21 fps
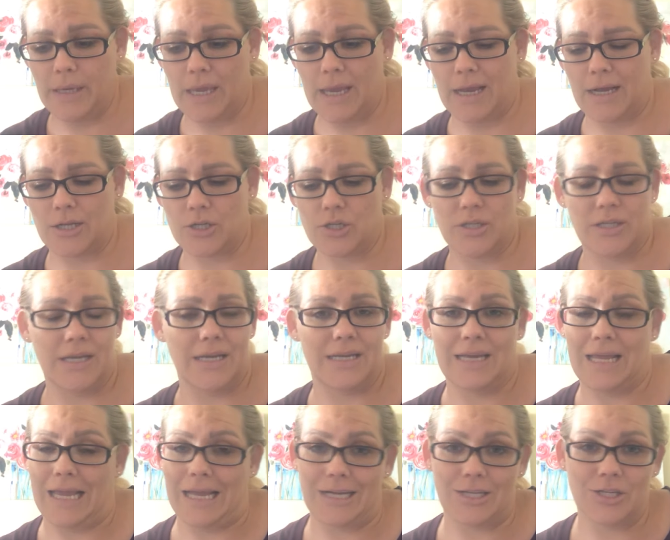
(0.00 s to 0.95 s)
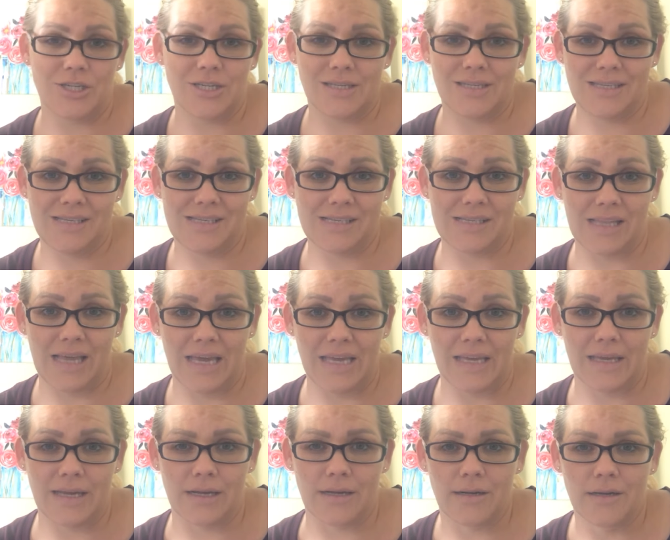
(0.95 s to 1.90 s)
Angela and Angela didn't
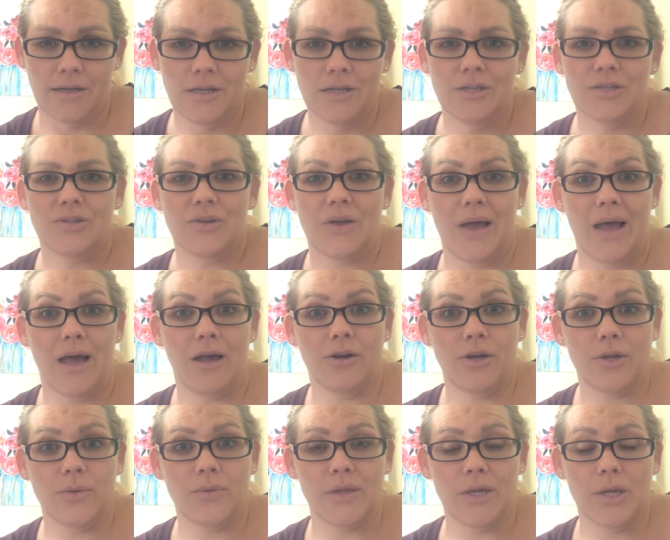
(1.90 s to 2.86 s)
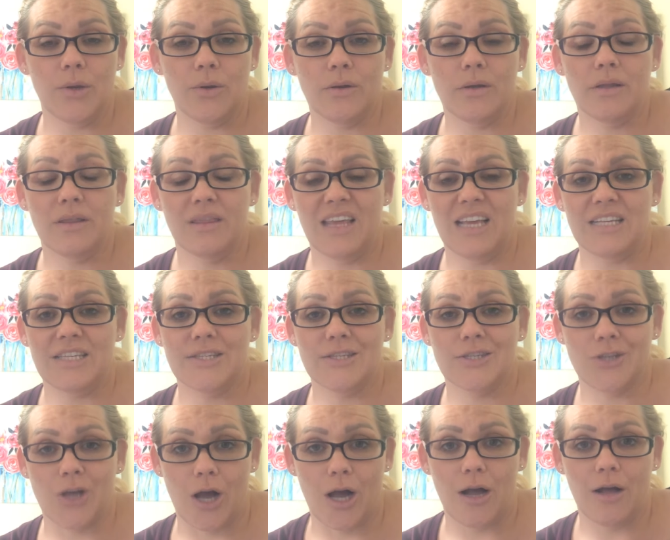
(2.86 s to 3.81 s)
like it. So how do you think they
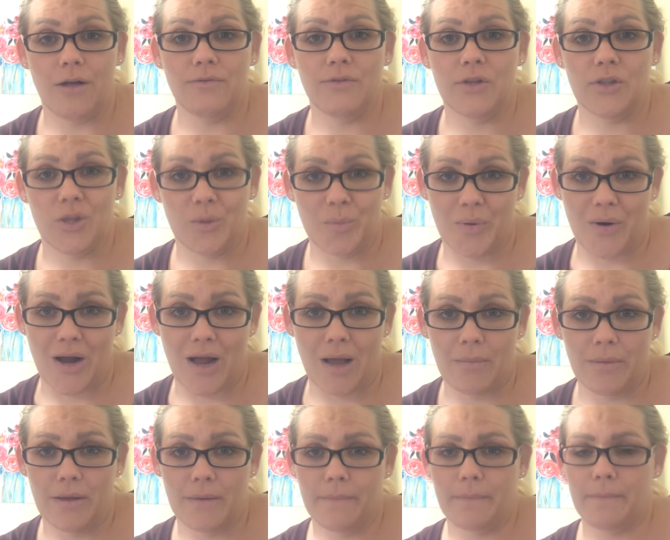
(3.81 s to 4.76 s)
solved the problem?